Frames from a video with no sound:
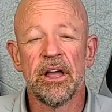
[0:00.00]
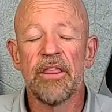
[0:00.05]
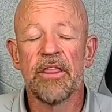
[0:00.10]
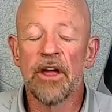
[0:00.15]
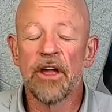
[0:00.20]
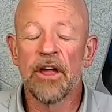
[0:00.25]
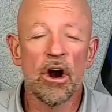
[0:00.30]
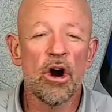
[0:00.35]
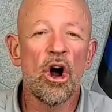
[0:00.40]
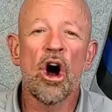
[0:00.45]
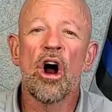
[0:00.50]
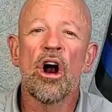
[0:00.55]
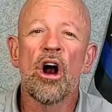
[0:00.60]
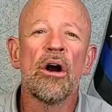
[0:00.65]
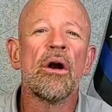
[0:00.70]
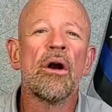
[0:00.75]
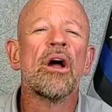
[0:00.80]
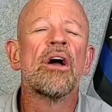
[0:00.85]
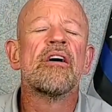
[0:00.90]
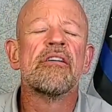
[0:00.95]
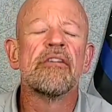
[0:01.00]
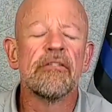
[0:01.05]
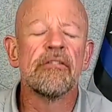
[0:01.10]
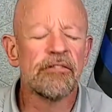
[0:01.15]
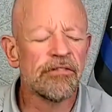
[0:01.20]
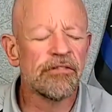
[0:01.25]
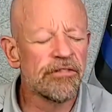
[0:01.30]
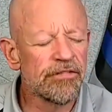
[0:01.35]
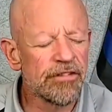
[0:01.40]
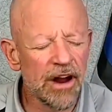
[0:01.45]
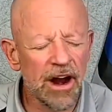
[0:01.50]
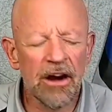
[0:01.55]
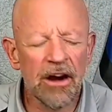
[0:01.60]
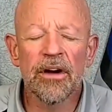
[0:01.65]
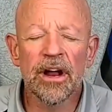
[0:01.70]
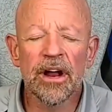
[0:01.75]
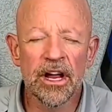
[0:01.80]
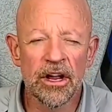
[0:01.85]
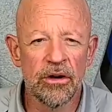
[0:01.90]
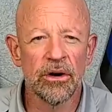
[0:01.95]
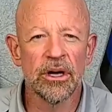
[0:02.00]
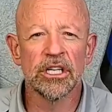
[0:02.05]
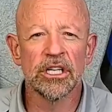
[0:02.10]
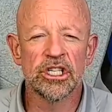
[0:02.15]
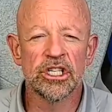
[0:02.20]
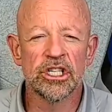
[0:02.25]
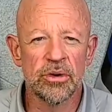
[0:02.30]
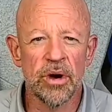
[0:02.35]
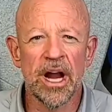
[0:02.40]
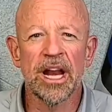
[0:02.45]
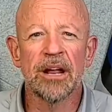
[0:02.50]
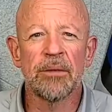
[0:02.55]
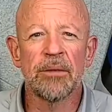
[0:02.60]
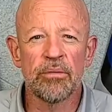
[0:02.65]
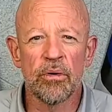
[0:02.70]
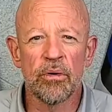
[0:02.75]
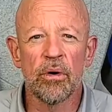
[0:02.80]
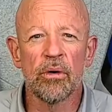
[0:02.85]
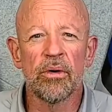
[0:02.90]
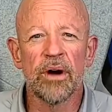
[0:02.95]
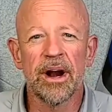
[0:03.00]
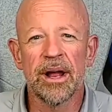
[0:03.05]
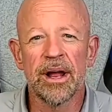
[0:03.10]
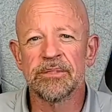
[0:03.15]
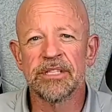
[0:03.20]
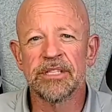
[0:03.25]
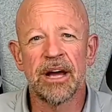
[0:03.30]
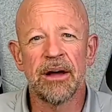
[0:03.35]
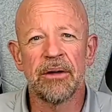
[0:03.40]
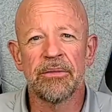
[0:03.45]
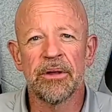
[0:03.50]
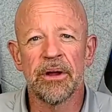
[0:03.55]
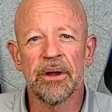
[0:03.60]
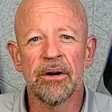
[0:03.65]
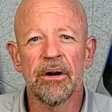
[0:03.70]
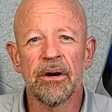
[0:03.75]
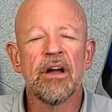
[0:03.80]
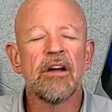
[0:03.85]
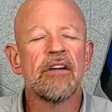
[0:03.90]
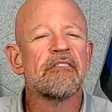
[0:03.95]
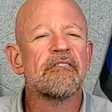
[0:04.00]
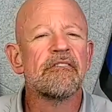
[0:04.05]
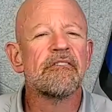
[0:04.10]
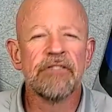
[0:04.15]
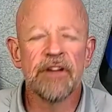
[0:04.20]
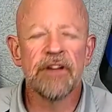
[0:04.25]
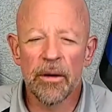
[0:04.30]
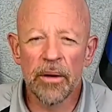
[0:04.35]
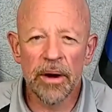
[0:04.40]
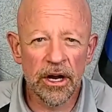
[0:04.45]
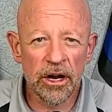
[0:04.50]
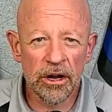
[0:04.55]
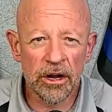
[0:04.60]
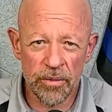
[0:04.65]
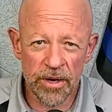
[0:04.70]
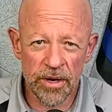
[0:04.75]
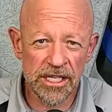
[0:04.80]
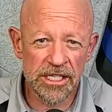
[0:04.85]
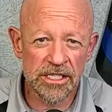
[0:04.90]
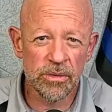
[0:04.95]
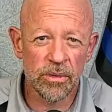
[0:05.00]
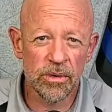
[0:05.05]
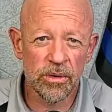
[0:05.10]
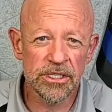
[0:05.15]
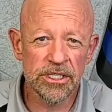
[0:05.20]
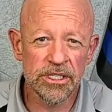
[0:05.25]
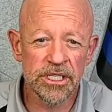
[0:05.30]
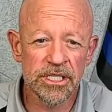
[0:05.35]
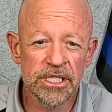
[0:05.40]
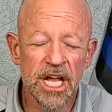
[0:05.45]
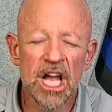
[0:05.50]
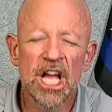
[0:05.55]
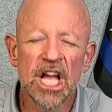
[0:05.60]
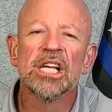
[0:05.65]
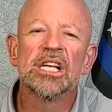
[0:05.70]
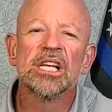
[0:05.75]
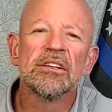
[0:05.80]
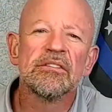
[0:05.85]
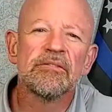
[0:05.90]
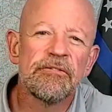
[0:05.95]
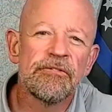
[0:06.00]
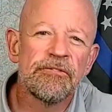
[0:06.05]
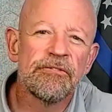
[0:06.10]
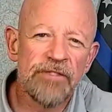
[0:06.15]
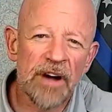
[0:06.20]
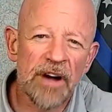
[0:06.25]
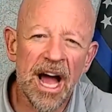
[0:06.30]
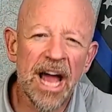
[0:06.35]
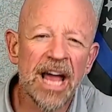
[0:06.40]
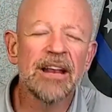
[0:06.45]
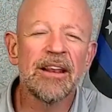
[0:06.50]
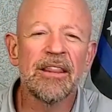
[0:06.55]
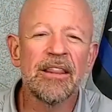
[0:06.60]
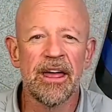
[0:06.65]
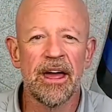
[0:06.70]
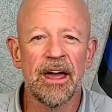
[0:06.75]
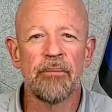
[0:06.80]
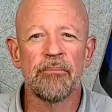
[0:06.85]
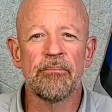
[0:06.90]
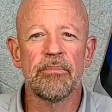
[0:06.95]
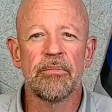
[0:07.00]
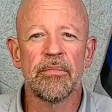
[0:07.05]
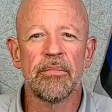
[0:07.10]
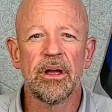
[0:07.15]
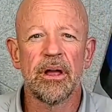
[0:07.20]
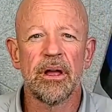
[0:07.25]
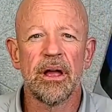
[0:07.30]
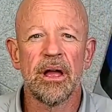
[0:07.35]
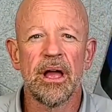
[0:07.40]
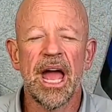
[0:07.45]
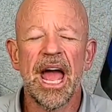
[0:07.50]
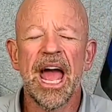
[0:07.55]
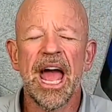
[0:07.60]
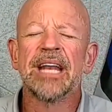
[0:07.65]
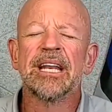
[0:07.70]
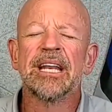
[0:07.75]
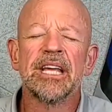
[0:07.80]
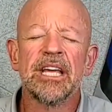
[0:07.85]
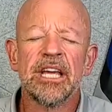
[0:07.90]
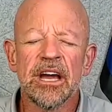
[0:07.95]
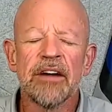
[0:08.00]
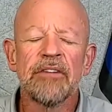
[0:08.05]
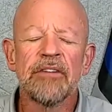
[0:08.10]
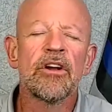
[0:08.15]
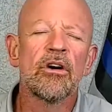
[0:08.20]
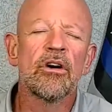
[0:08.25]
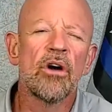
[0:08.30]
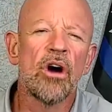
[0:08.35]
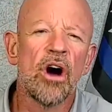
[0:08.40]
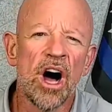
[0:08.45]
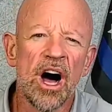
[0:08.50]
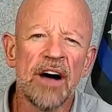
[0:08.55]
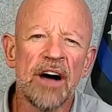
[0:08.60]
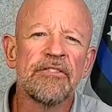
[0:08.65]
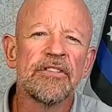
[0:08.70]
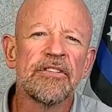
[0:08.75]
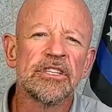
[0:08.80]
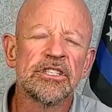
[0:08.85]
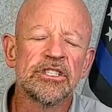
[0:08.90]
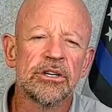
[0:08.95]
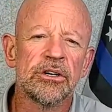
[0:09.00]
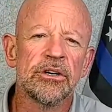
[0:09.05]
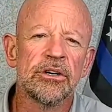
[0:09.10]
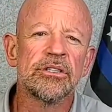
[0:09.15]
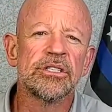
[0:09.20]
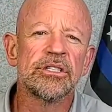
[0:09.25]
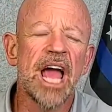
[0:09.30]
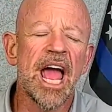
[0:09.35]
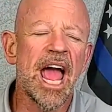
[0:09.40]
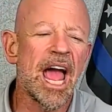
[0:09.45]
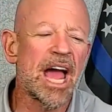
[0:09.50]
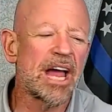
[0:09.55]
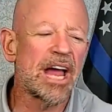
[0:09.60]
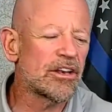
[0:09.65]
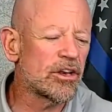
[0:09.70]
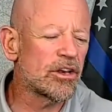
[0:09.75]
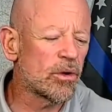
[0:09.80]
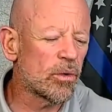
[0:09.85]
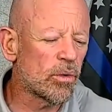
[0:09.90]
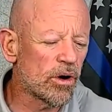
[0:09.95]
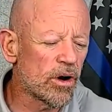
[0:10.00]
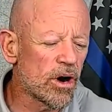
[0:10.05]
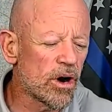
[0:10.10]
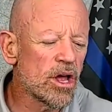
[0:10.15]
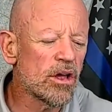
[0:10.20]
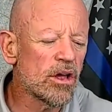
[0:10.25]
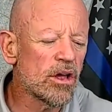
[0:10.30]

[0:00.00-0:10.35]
There are very good training programs out there, very good resources. Find them and give your officers and your